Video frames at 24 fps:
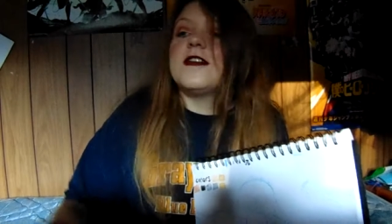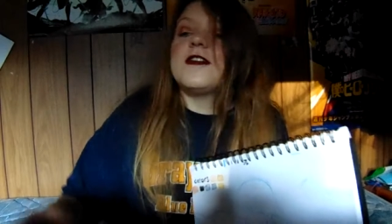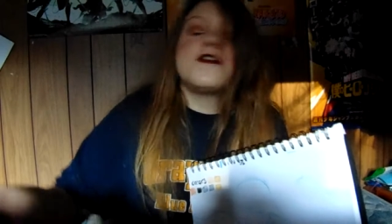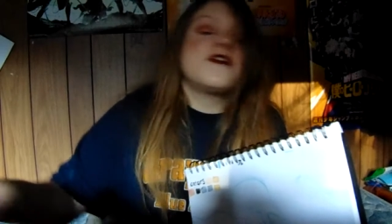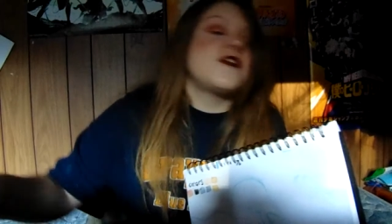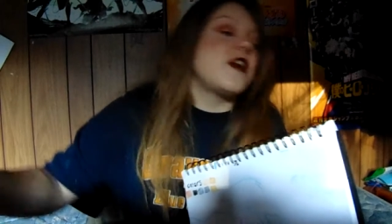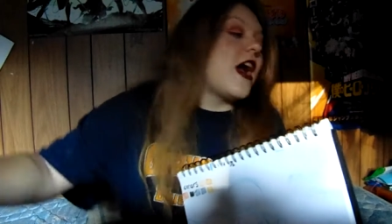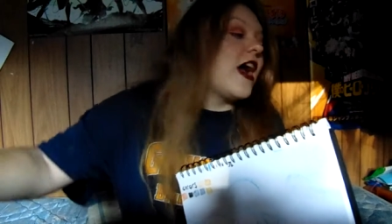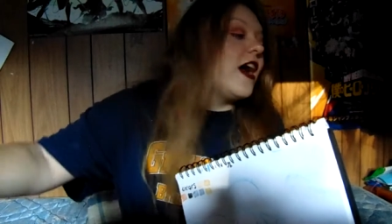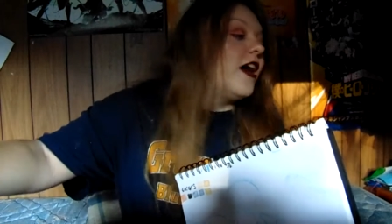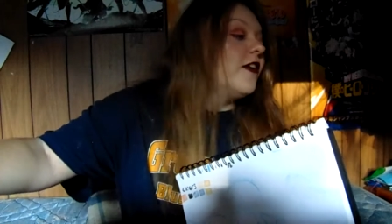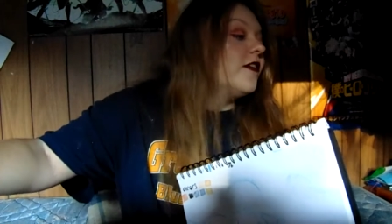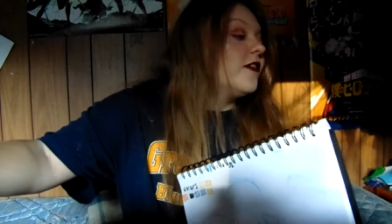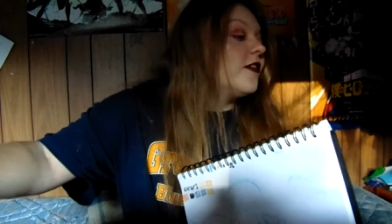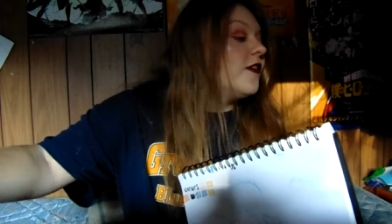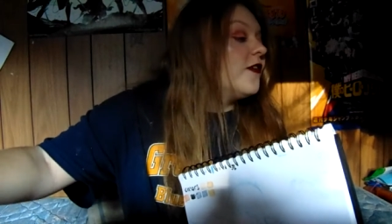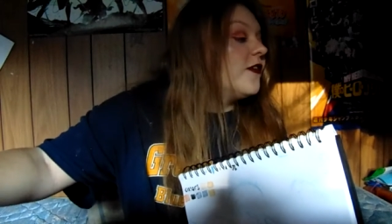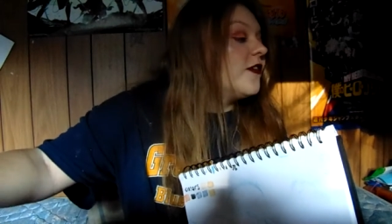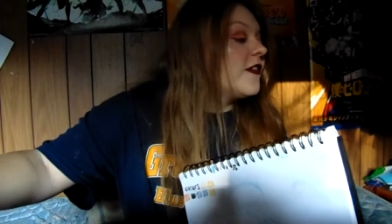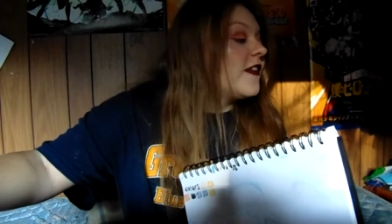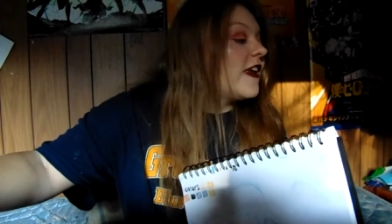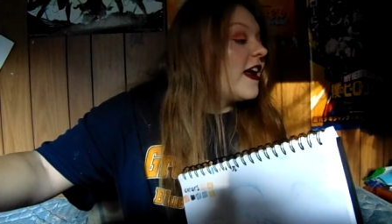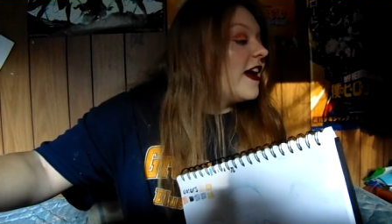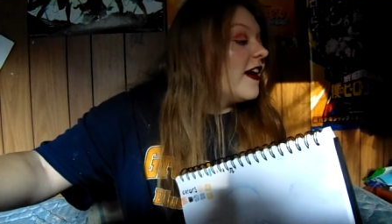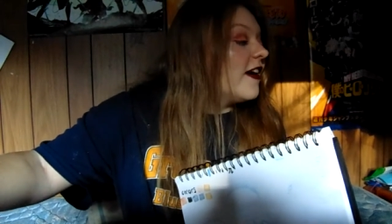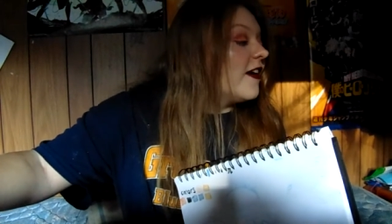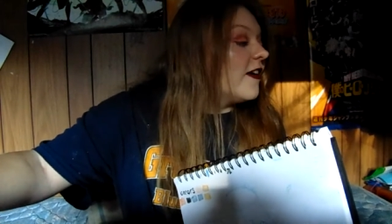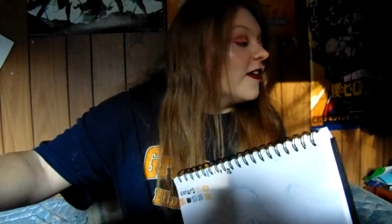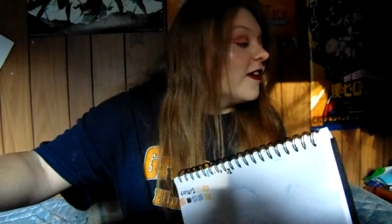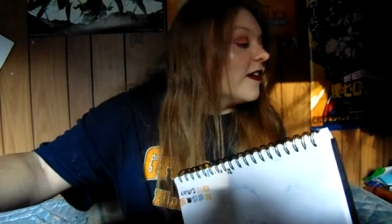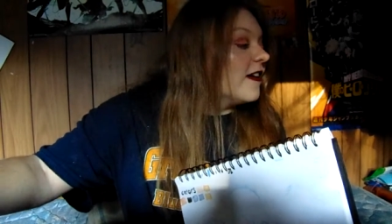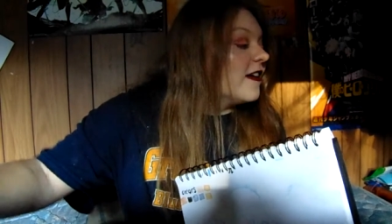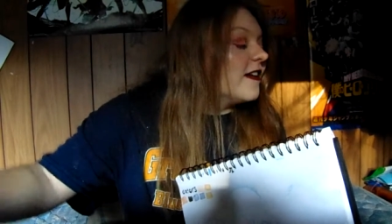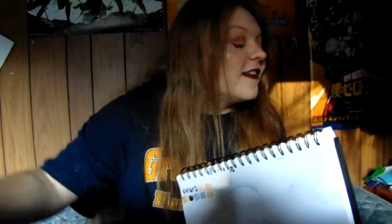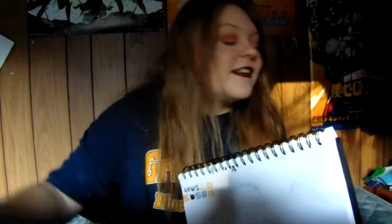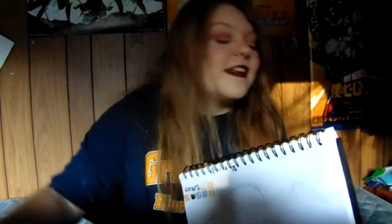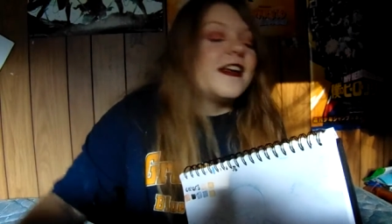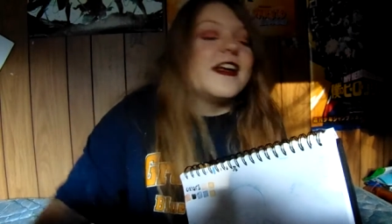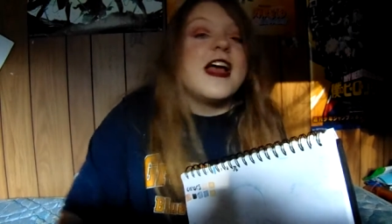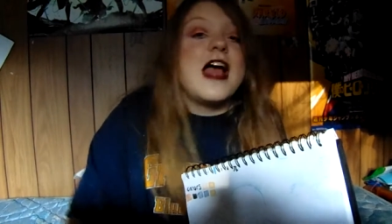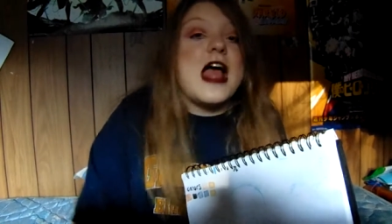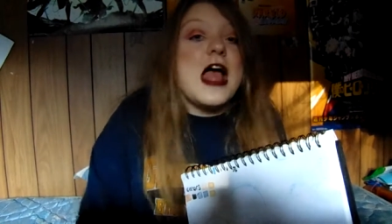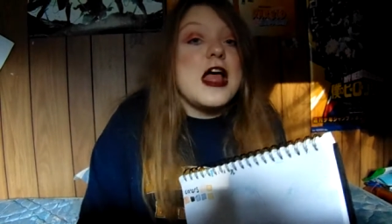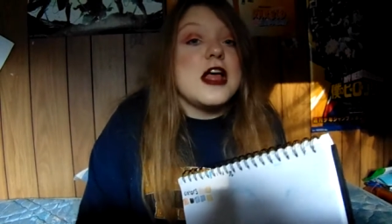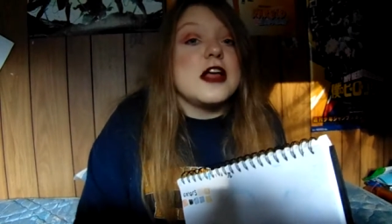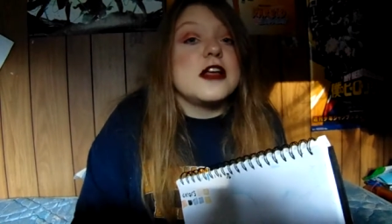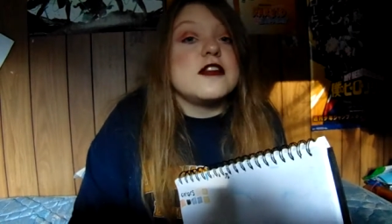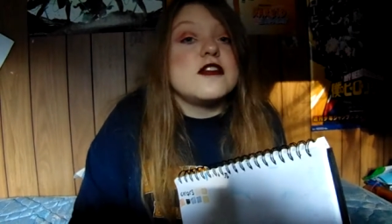child's over there.
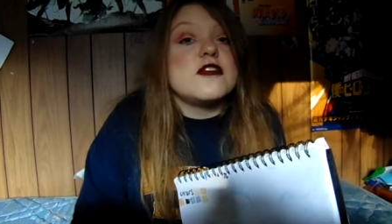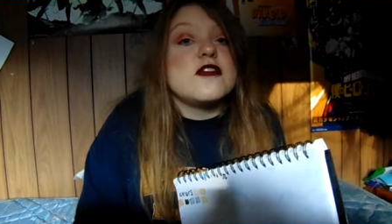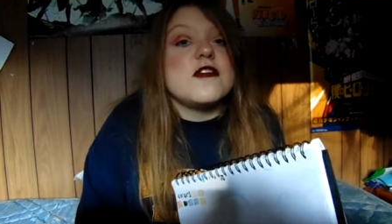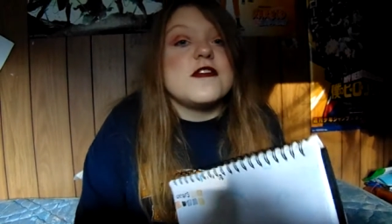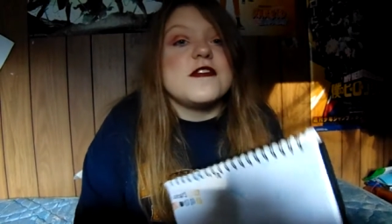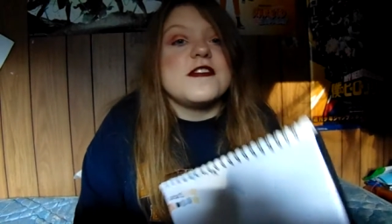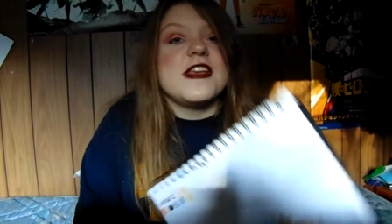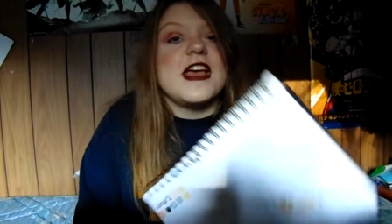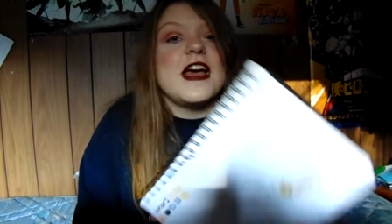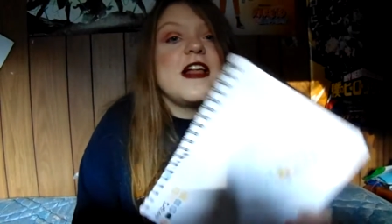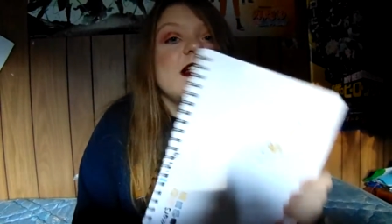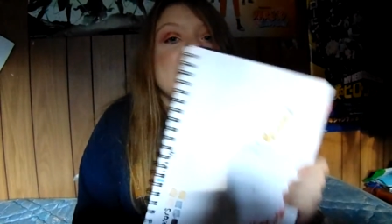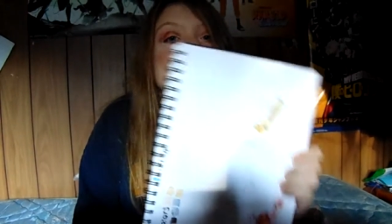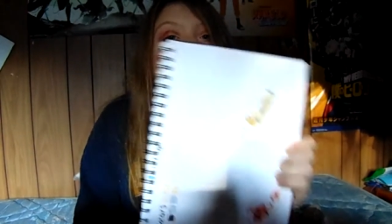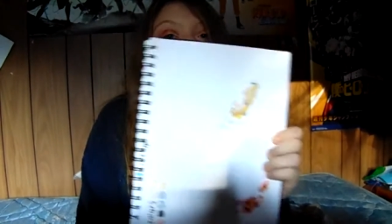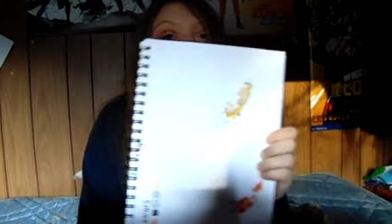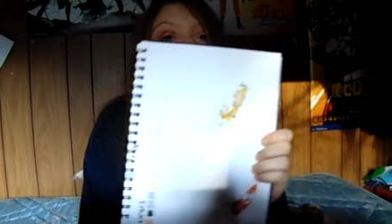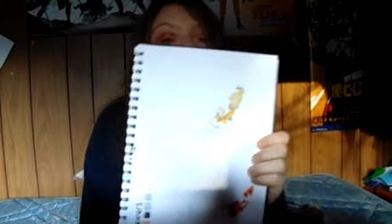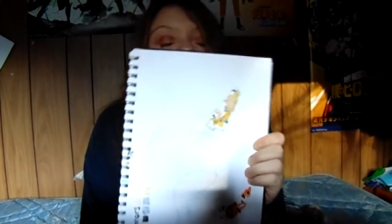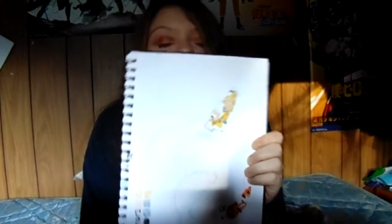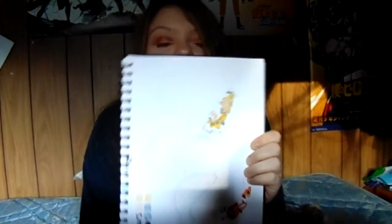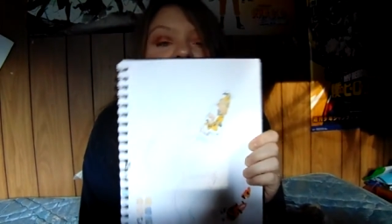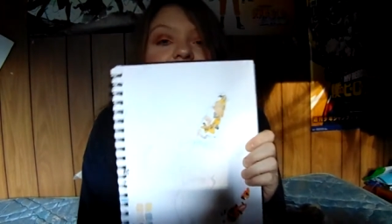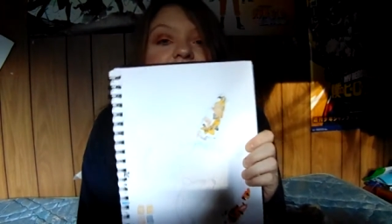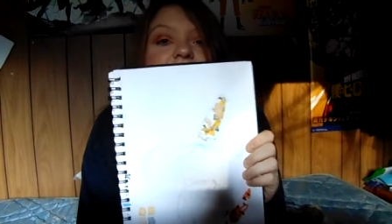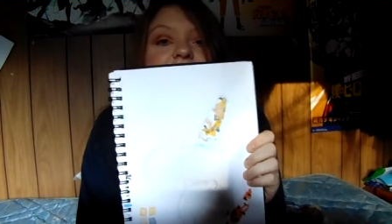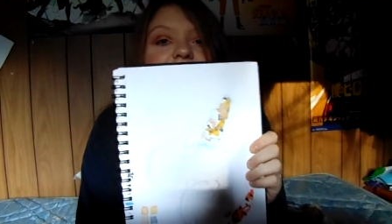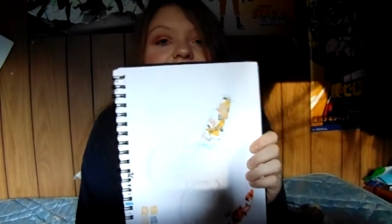She's yelling at me.